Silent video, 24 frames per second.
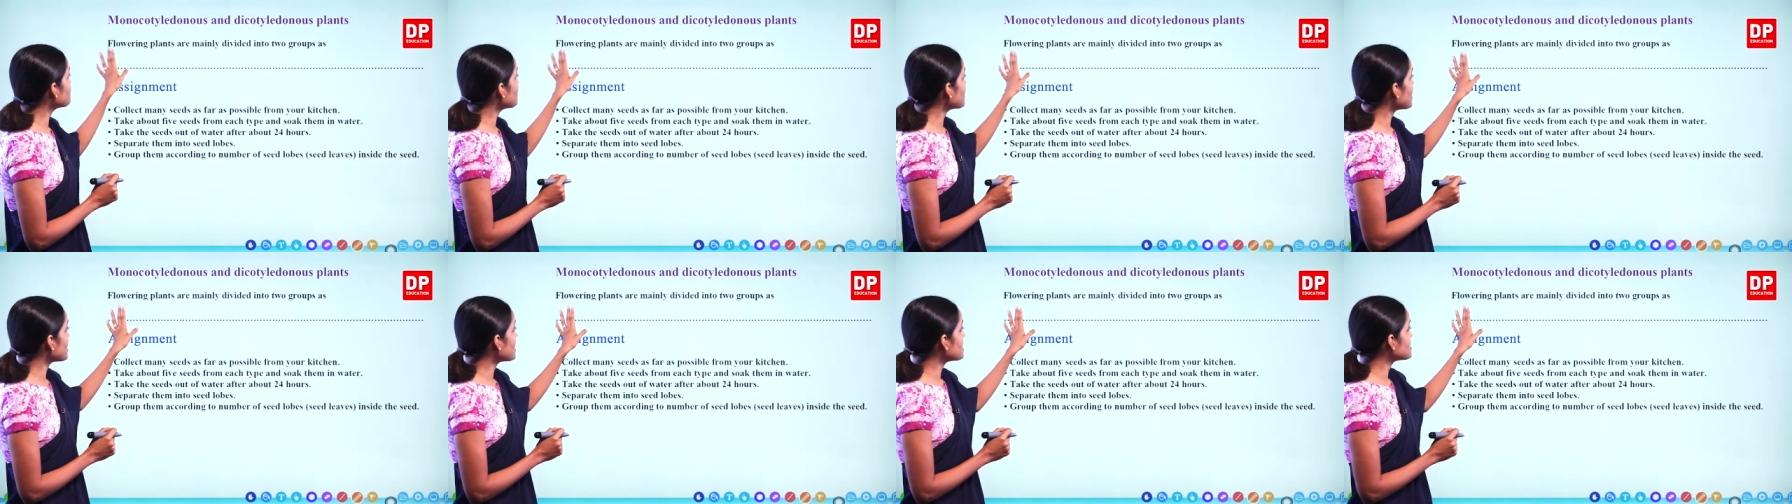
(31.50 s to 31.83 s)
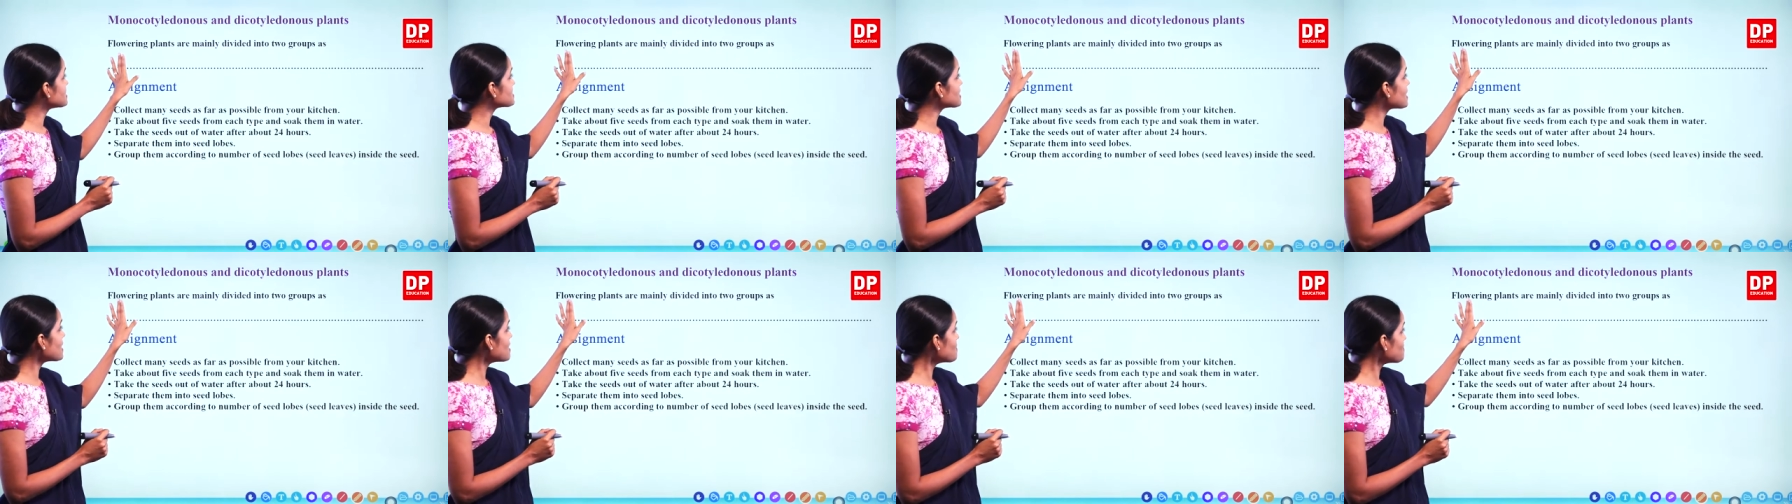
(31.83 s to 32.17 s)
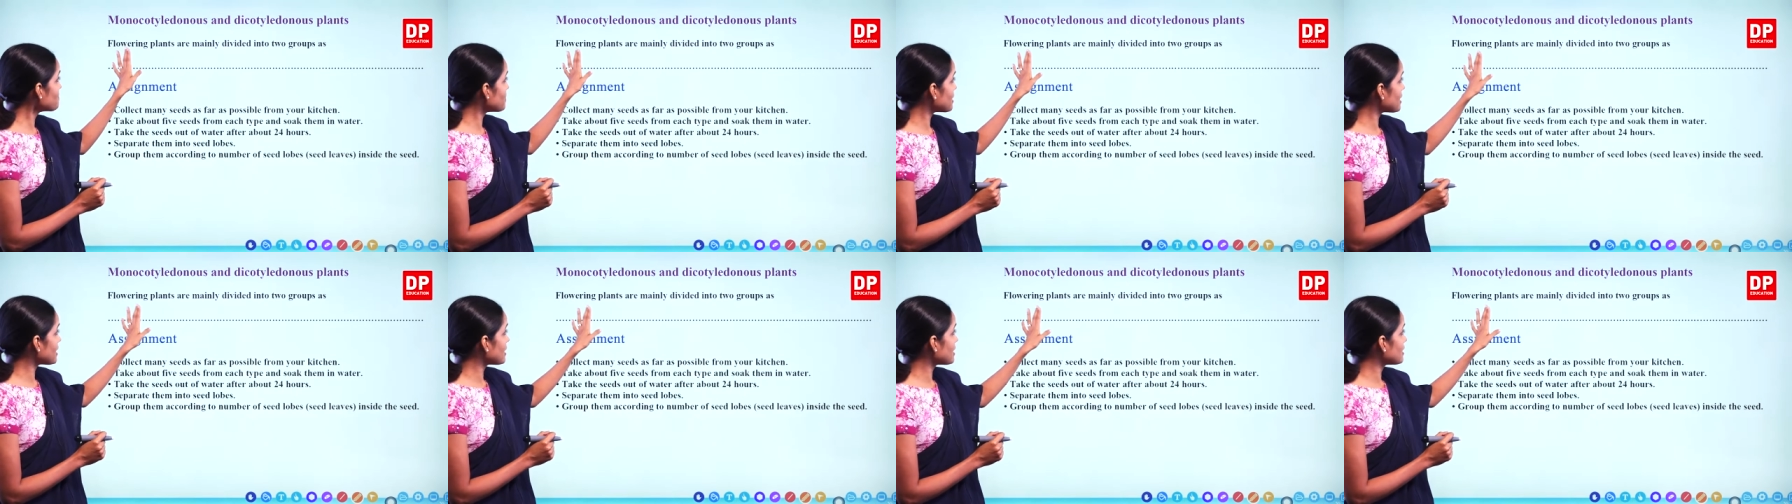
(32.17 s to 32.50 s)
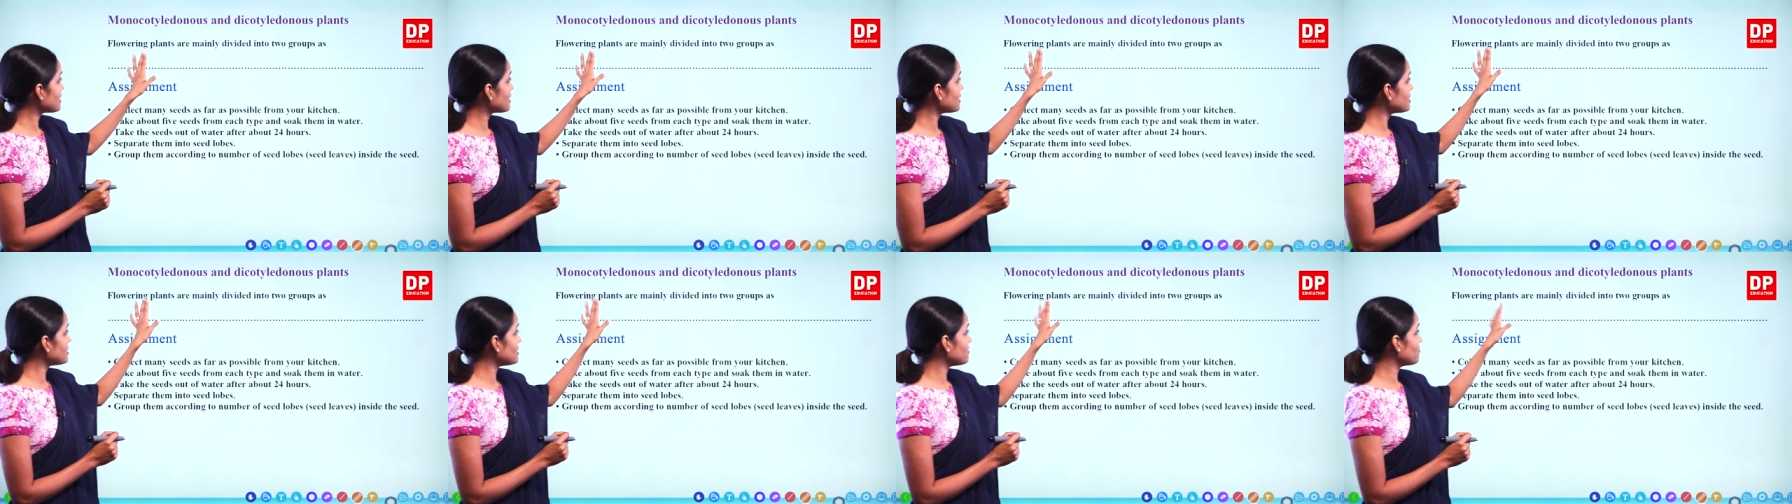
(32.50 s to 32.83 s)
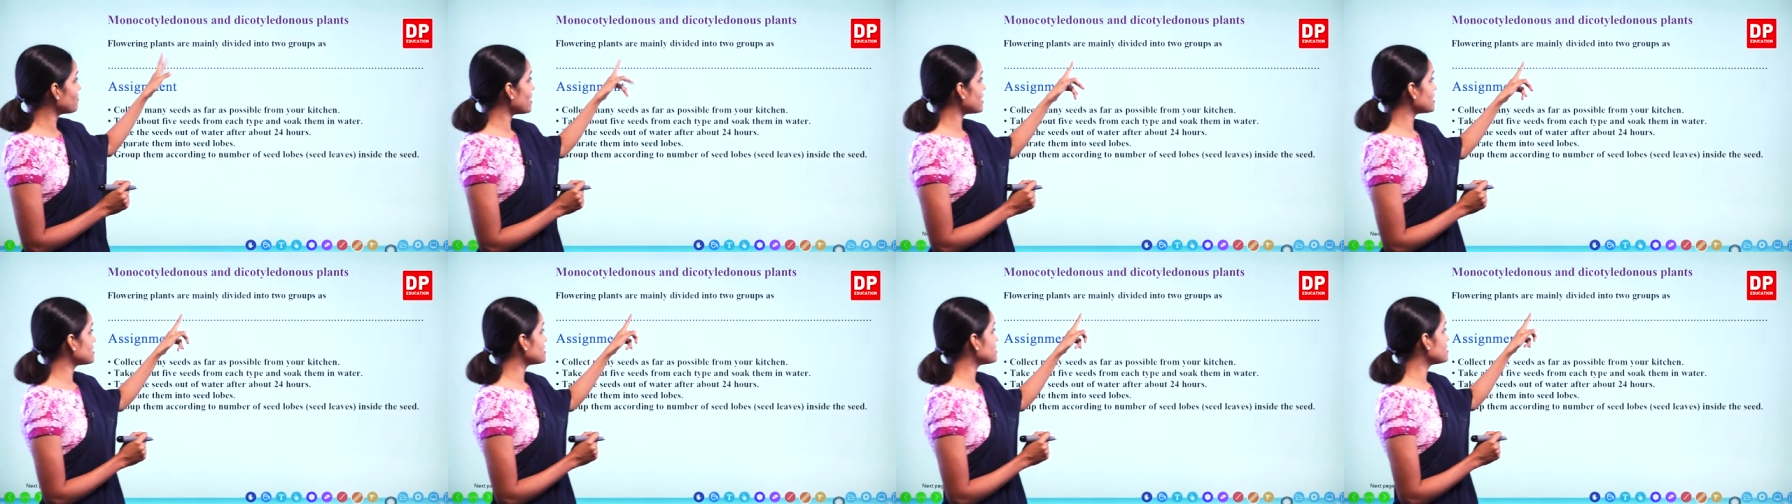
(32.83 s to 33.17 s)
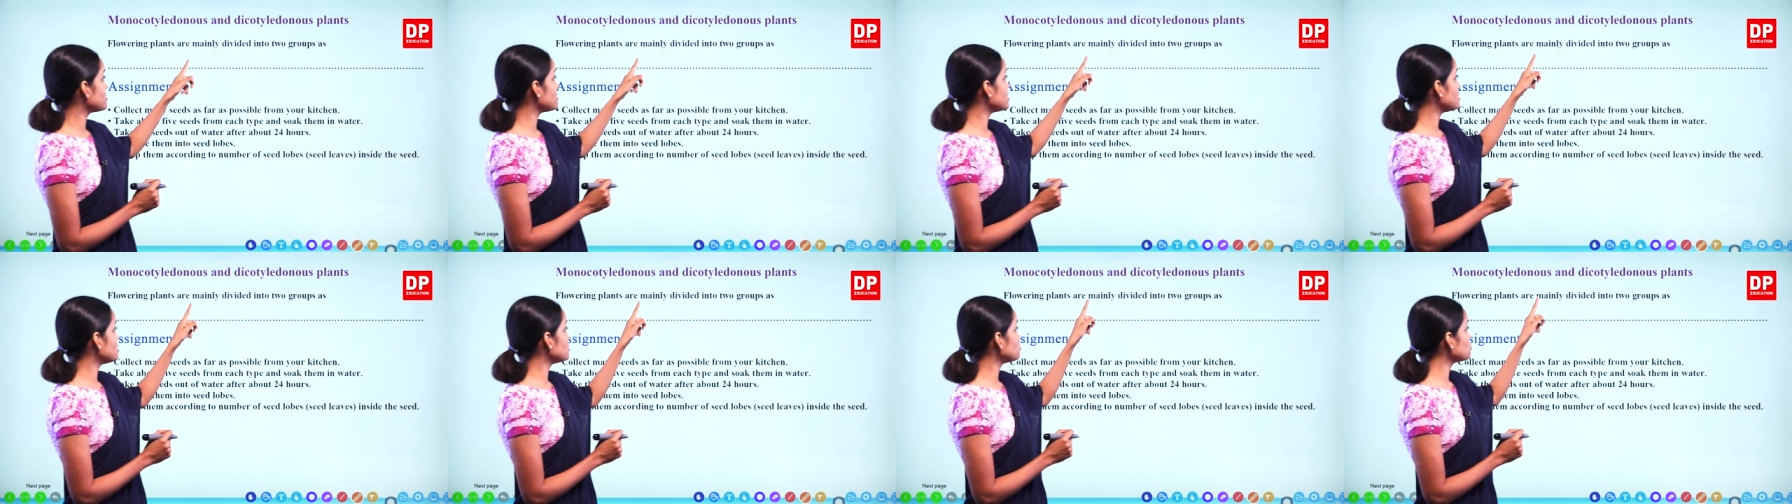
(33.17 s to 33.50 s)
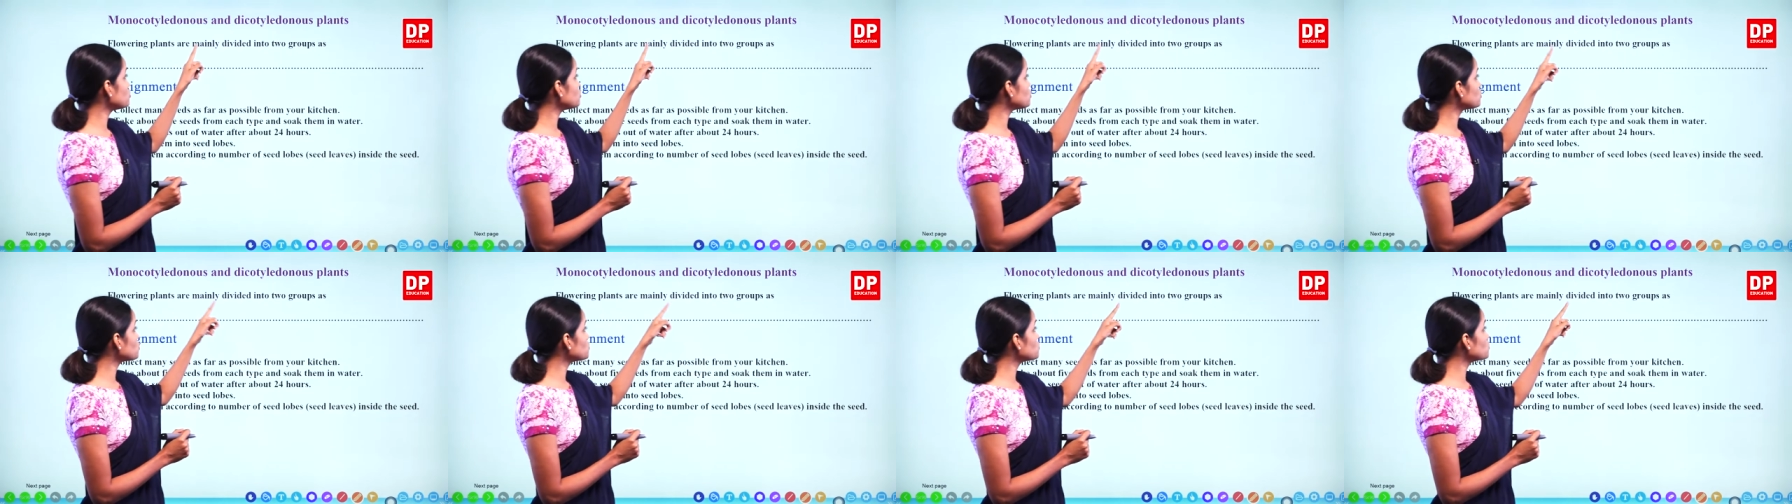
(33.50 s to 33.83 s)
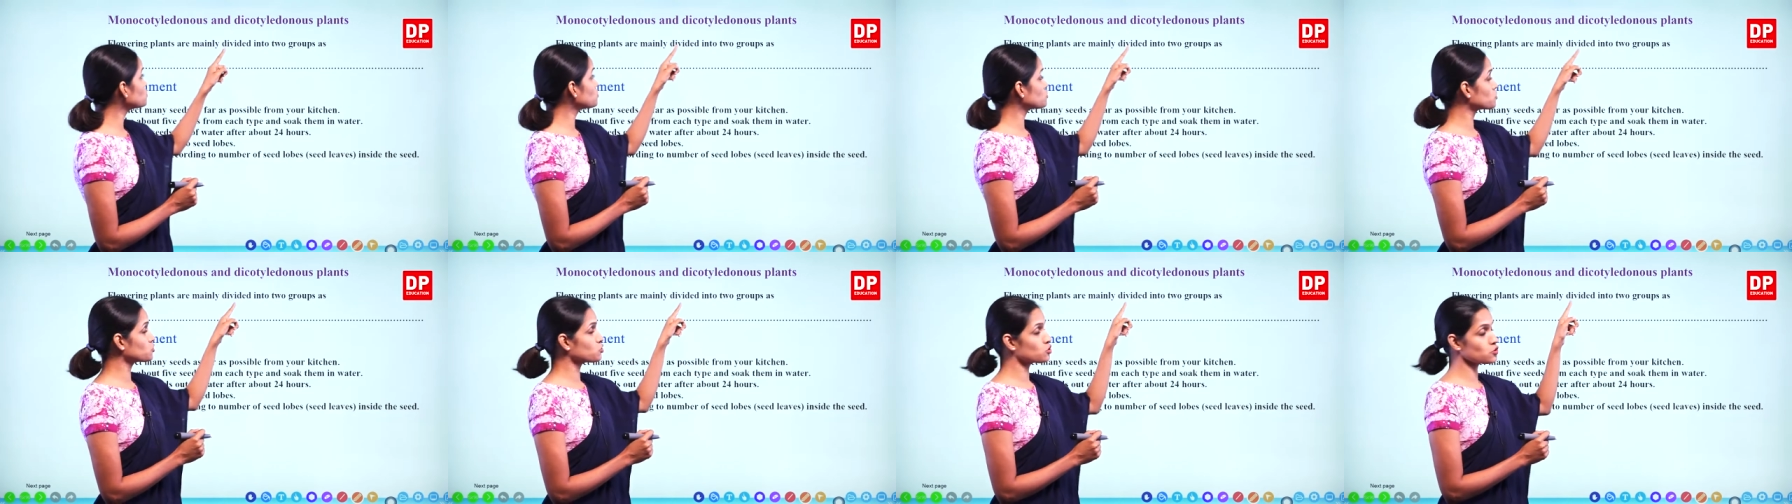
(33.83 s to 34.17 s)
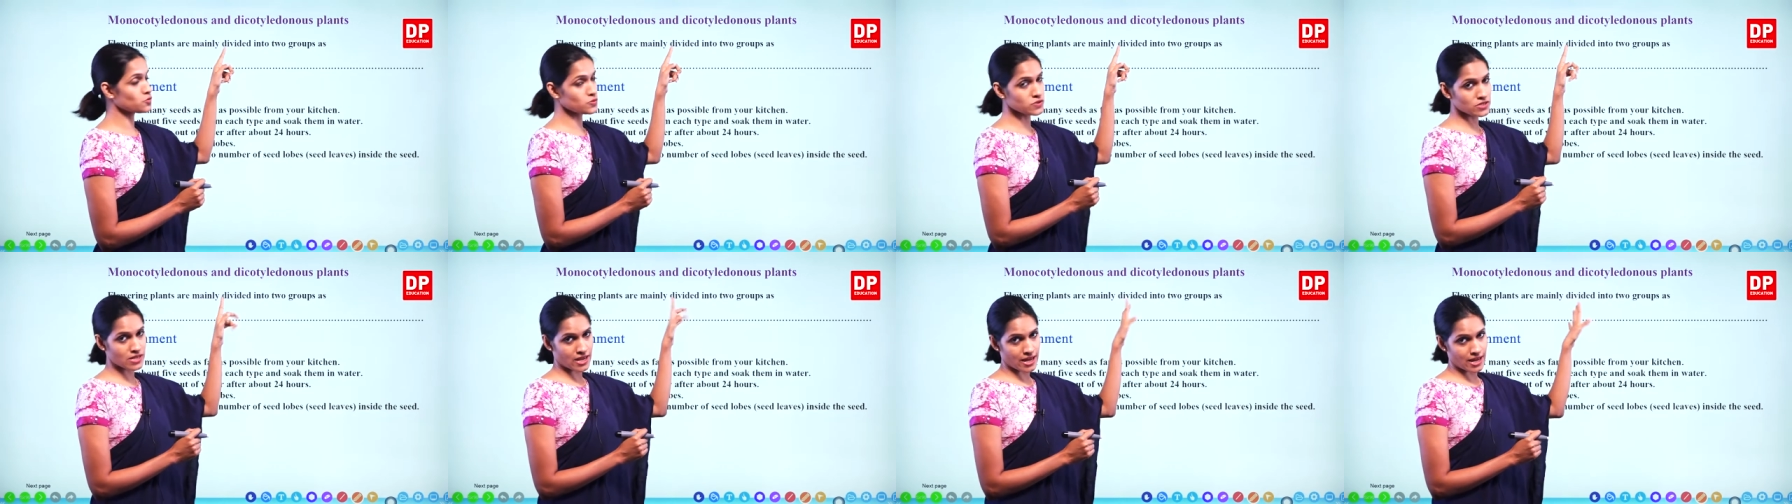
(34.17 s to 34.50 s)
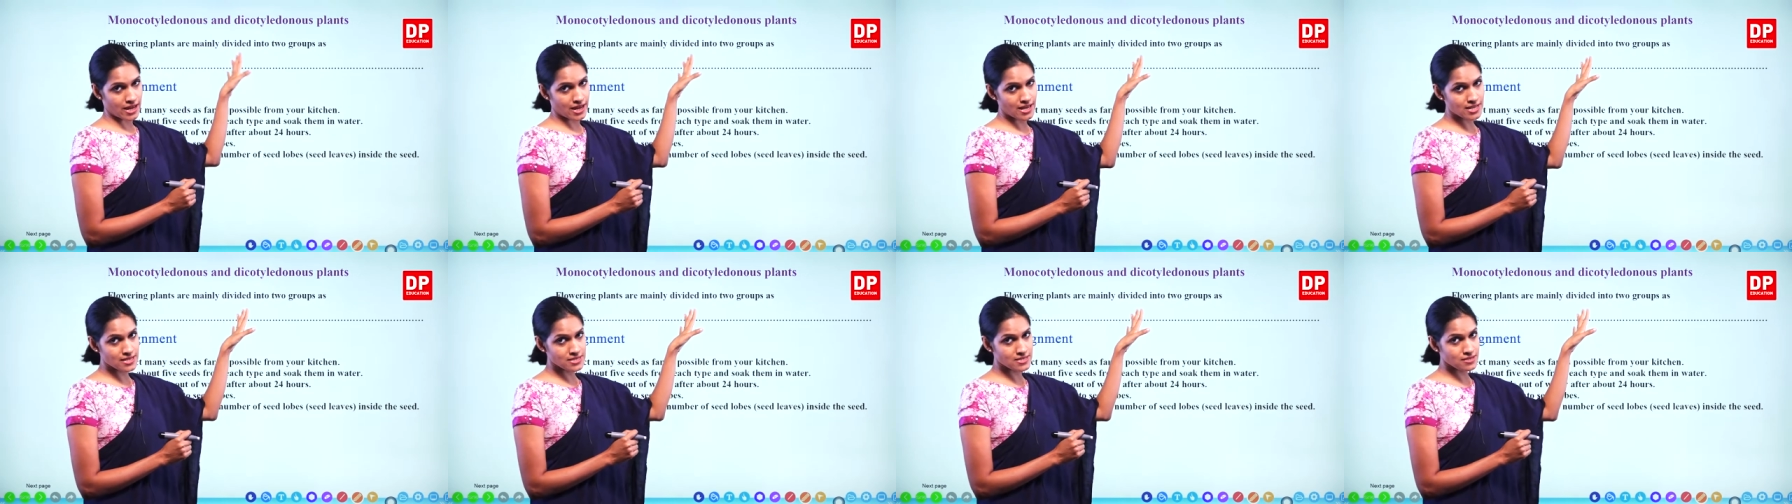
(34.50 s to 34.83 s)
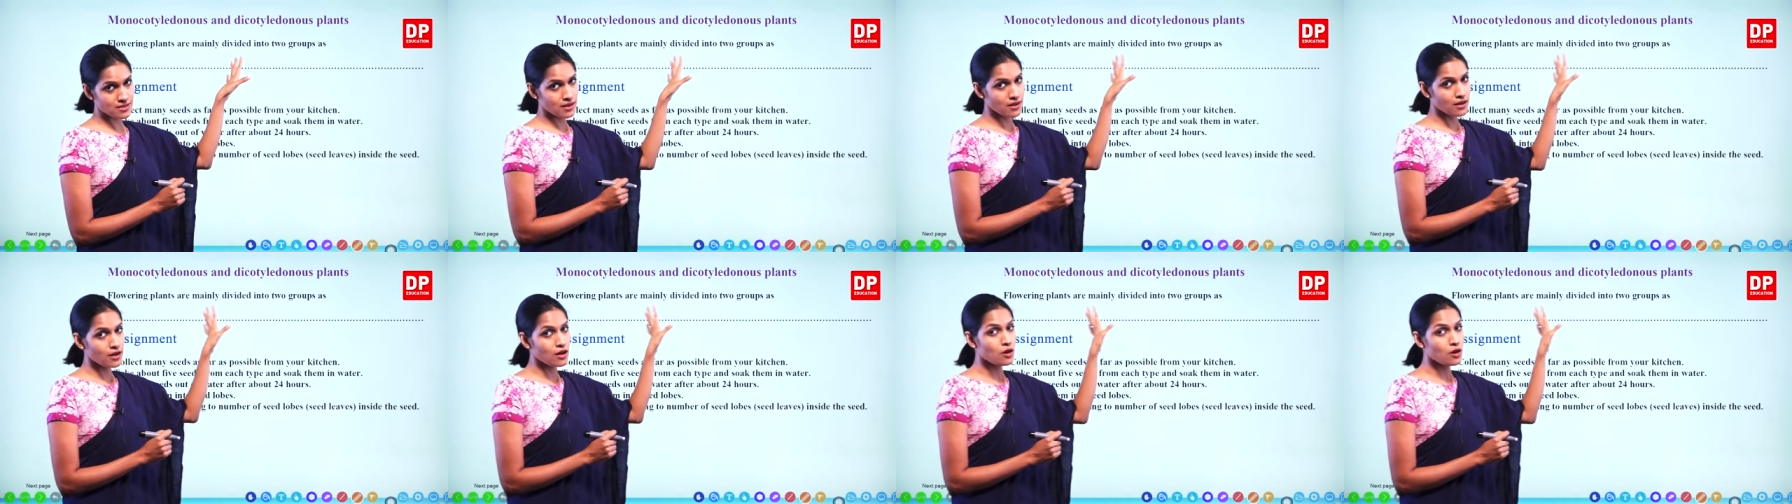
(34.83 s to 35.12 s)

plants are mainly divided into two groups as